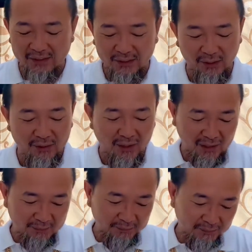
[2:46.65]

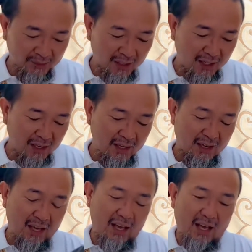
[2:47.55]
So
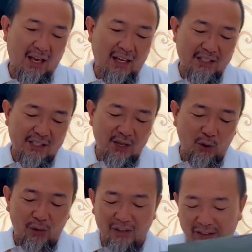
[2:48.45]
let's go and